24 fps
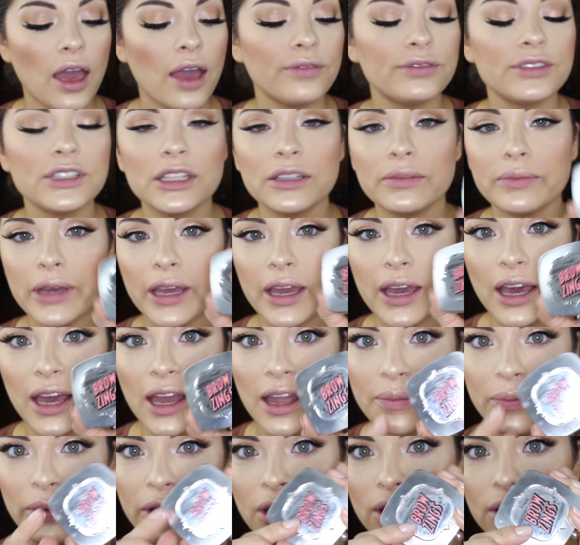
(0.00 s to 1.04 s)
I've done my
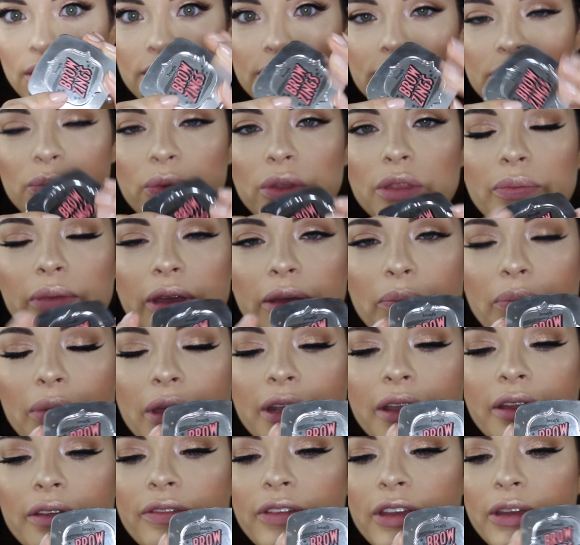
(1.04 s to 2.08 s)
eyebrows with my
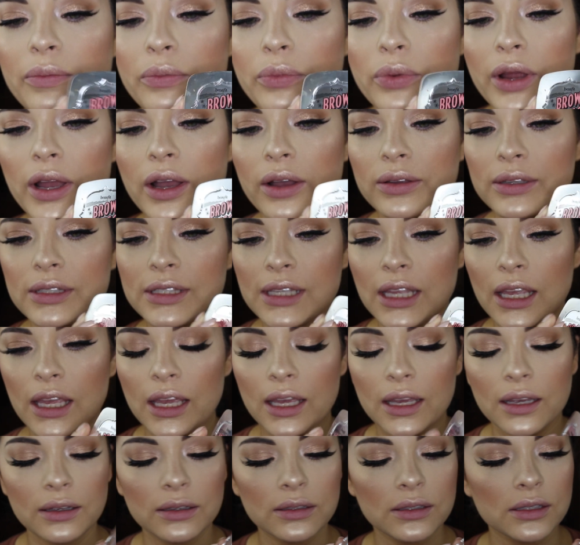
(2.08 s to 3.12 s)
Benefit
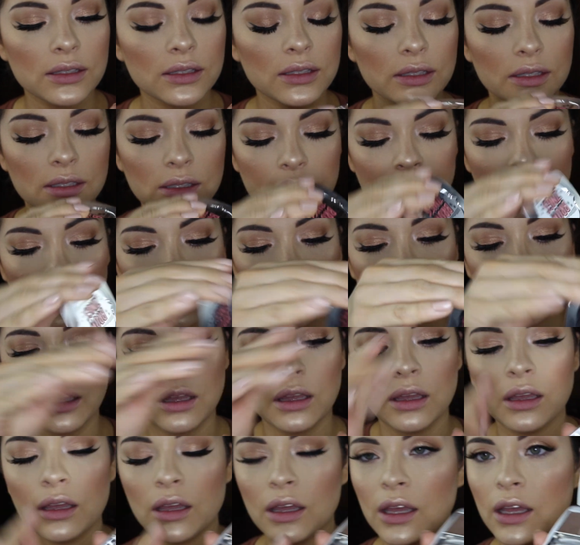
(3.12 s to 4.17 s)
Browsings,
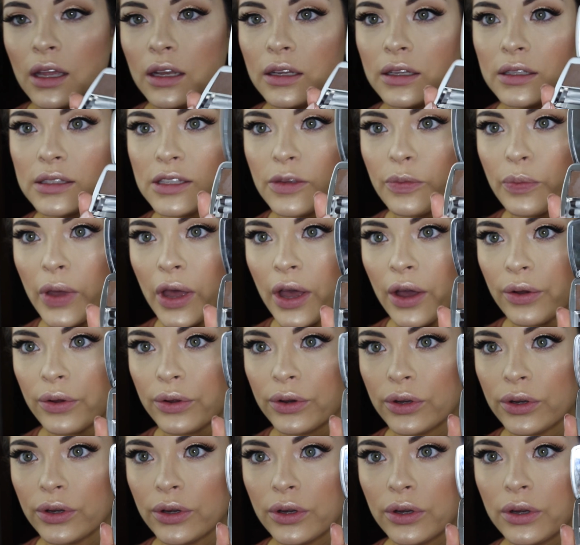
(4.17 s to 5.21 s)
and it's a
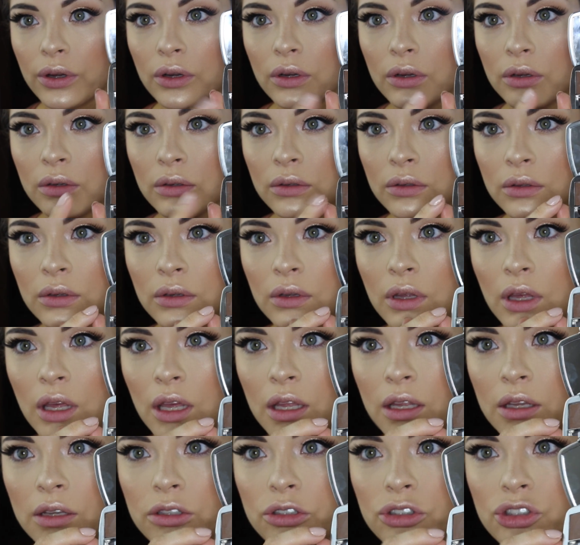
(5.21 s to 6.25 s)
powder
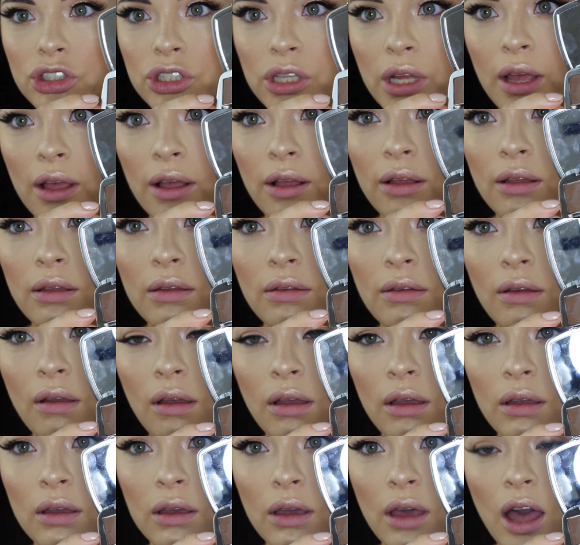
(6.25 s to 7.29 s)
and gel
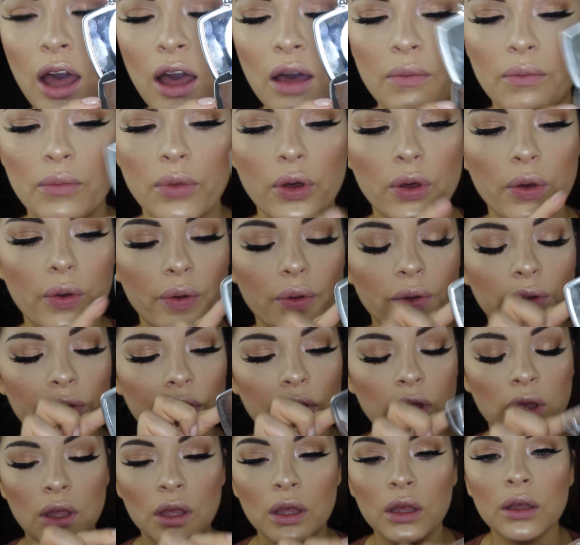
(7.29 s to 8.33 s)
combo.
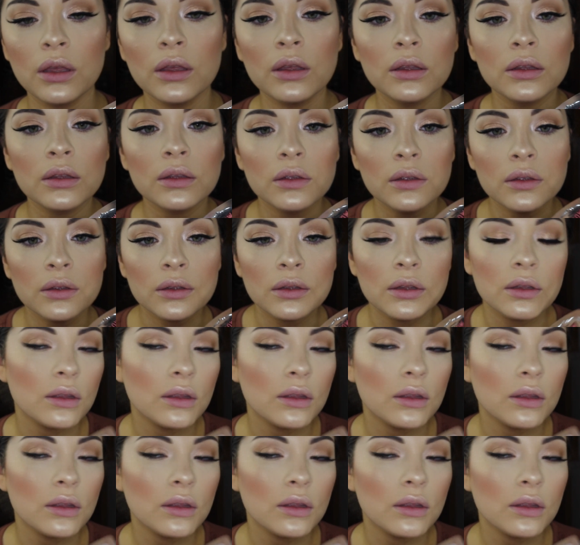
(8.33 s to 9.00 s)
I